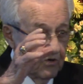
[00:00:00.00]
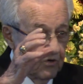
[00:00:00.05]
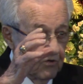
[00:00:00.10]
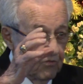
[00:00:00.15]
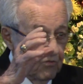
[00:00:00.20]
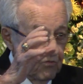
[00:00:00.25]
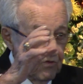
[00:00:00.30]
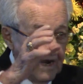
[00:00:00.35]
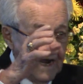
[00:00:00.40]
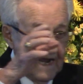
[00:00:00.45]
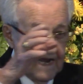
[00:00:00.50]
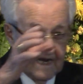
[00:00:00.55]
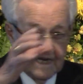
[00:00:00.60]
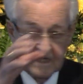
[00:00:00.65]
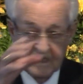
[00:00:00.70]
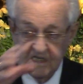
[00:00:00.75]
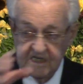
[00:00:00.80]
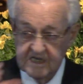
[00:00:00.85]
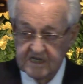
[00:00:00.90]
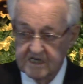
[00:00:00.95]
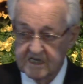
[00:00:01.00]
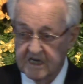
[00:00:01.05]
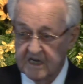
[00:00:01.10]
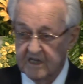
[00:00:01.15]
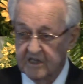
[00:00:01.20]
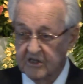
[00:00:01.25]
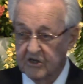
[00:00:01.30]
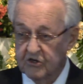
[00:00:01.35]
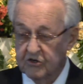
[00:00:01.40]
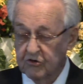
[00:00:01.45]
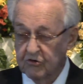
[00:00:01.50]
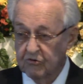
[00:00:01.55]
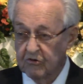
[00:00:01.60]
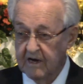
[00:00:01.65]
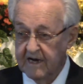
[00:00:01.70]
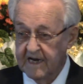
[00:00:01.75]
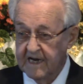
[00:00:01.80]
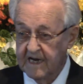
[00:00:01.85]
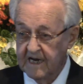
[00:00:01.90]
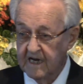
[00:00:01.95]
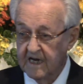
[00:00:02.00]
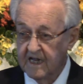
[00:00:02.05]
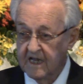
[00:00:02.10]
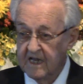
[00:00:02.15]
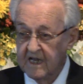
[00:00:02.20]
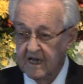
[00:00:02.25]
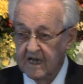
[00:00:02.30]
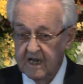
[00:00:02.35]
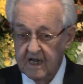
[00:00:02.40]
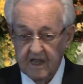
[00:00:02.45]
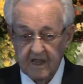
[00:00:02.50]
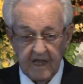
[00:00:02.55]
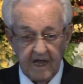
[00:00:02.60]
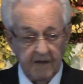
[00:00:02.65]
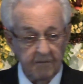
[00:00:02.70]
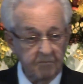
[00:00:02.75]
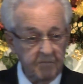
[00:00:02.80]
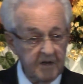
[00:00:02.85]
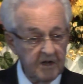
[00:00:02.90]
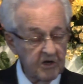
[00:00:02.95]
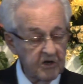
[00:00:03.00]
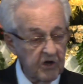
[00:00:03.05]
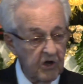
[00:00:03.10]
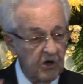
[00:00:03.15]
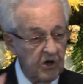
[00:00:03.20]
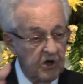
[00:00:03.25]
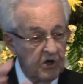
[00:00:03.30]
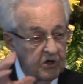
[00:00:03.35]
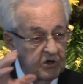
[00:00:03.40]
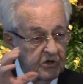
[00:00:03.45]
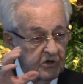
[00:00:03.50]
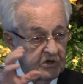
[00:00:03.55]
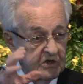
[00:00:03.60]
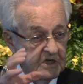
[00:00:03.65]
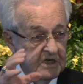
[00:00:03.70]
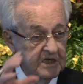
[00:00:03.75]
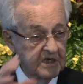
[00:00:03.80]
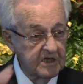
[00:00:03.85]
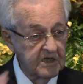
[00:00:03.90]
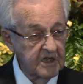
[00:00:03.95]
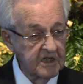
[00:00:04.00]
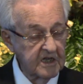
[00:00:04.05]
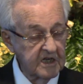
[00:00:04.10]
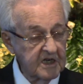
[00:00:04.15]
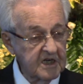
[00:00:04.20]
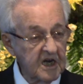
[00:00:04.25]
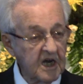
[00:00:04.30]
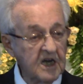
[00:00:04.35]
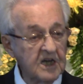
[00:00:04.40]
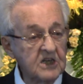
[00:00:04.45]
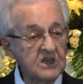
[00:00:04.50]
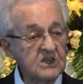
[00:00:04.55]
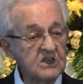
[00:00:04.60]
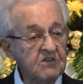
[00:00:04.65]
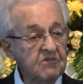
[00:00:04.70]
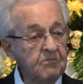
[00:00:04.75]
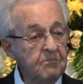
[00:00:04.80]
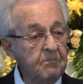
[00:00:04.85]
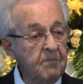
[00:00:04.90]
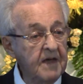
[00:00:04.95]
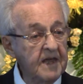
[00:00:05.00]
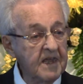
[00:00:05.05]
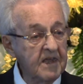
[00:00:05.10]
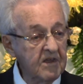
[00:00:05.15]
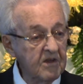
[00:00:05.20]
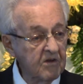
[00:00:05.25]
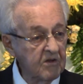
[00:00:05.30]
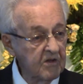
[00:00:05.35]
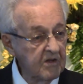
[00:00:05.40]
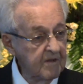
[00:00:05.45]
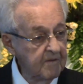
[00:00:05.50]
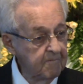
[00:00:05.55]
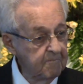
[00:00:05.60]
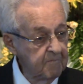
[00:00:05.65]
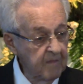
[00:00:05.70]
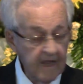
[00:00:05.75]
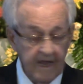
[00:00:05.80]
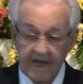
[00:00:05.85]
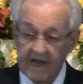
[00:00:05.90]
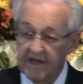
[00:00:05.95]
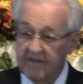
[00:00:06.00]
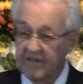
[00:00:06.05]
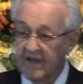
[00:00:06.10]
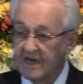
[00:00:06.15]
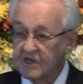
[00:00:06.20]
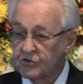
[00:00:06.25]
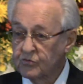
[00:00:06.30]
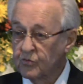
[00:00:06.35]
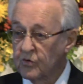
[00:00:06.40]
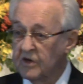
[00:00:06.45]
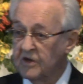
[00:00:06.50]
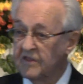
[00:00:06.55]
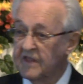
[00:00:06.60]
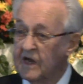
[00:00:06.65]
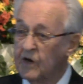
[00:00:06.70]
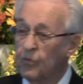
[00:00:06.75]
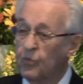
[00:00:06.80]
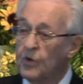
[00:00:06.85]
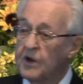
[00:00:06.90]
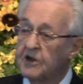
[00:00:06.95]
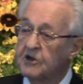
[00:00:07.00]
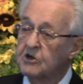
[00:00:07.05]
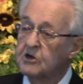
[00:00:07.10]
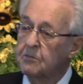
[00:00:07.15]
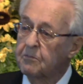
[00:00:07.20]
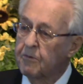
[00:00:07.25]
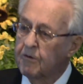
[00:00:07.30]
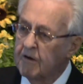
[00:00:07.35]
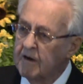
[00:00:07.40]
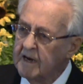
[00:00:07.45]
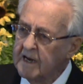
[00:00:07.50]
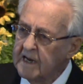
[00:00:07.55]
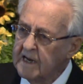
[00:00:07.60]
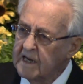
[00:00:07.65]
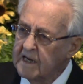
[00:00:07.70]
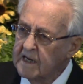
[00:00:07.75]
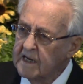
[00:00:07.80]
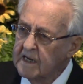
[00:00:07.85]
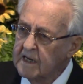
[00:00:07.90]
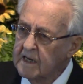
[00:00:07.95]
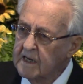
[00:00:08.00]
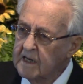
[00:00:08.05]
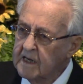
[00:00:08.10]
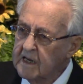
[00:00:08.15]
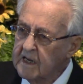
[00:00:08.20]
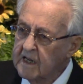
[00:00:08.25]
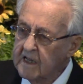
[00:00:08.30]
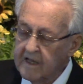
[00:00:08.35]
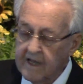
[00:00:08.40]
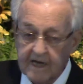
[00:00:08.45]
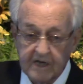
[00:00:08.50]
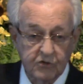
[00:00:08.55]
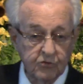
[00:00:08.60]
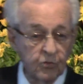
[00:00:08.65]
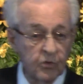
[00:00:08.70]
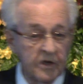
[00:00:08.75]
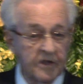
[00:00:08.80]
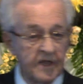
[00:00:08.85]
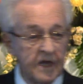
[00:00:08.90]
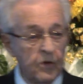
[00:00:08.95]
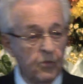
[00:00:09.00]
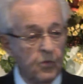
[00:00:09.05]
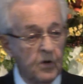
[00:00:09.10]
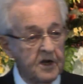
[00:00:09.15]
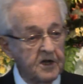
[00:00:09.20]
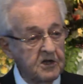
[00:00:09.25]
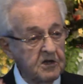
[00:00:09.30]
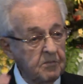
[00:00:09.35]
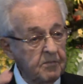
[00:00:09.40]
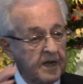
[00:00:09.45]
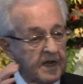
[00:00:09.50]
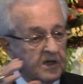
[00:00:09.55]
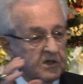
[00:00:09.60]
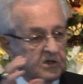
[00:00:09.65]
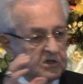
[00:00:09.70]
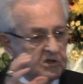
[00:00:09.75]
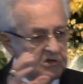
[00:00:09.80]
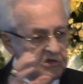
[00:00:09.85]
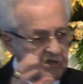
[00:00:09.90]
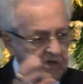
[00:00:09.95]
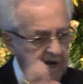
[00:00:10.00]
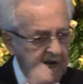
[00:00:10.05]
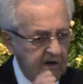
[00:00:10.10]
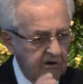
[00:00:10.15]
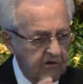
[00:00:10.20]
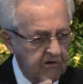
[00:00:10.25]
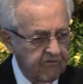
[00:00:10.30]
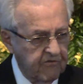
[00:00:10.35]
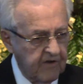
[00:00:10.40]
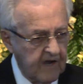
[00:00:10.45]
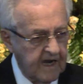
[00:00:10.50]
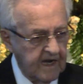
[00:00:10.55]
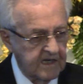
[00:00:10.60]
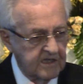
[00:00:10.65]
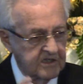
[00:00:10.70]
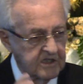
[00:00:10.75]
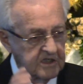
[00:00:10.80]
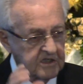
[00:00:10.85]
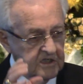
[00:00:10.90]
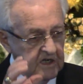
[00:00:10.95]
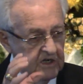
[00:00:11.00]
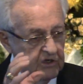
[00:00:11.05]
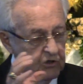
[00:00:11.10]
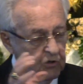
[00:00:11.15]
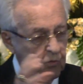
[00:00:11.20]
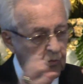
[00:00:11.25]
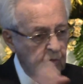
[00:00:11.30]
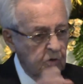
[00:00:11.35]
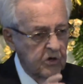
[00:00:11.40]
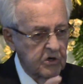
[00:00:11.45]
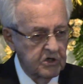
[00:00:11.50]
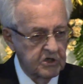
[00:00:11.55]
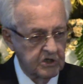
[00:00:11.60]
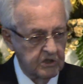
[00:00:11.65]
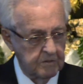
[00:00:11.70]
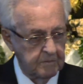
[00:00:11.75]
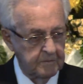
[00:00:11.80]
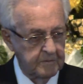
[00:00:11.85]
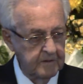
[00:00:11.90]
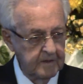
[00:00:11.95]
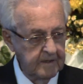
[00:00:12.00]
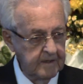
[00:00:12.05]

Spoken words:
rises in the terrain. They had built altars unto the gods of Baal. And that's where they went to pray. That's where they went to make their sacrifices and to worship.